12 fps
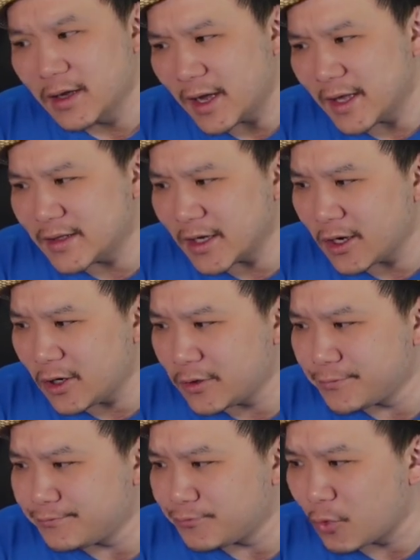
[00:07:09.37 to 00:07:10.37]
And they
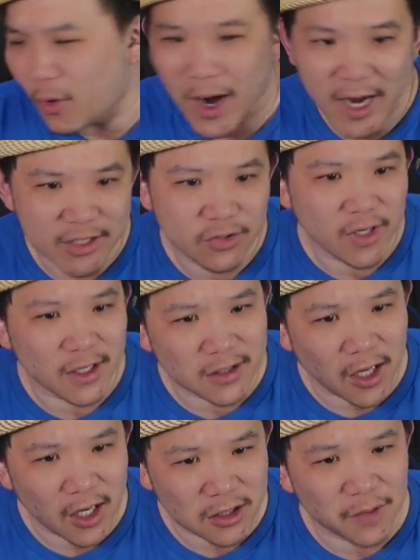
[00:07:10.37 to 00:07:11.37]
go, why do you have to
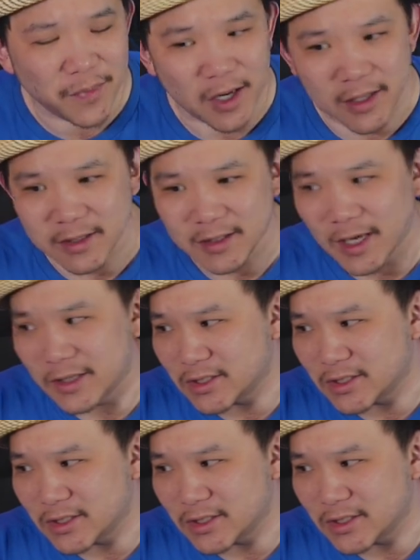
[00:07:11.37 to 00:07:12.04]
talk about it then?